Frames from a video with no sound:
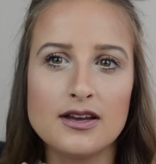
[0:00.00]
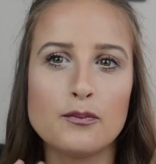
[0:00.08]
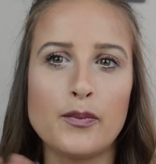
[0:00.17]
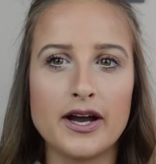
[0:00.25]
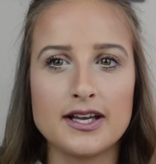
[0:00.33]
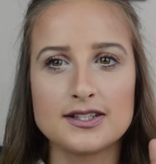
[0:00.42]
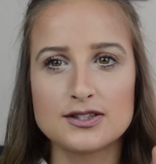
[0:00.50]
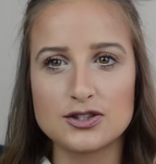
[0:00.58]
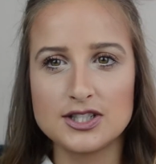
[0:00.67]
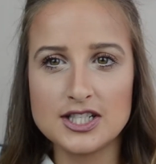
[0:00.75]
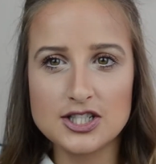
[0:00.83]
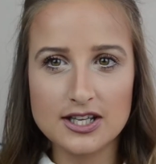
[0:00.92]
buying
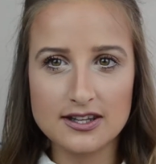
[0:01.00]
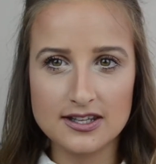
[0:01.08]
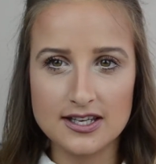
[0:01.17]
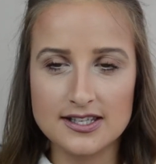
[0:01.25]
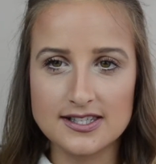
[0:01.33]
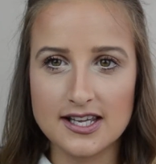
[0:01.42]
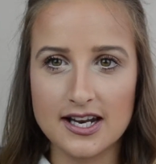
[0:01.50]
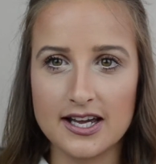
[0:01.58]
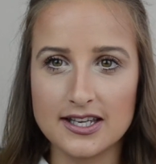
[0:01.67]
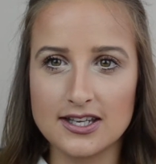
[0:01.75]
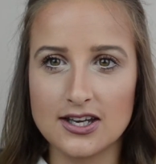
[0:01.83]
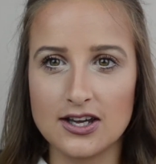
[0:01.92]
strategic things that I
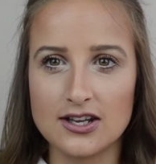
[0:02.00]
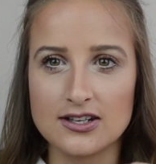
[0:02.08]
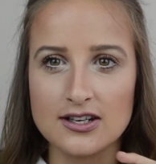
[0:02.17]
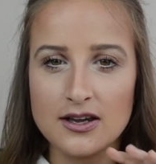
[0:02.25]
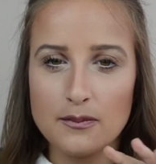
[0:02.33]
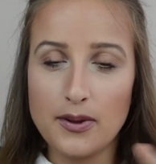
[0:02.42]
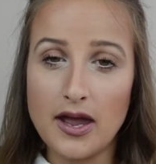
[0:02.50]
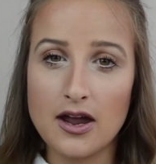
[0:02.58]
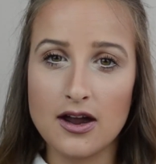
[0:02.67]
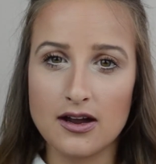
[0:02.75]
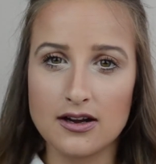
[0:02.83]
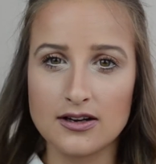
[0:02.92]
can
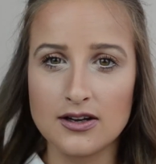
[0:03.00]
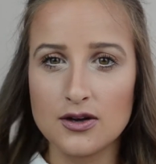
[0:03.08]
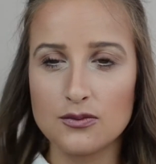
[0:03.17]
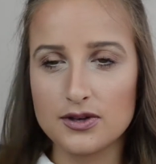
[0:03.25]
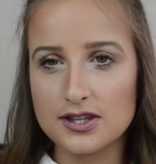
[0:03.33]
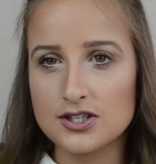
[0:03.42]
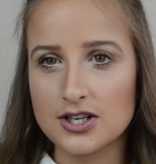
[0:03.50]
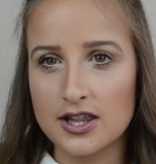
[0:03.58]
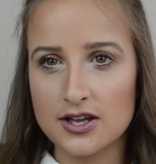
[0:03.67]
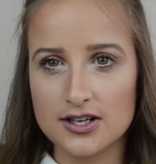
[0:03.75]
pair with each other,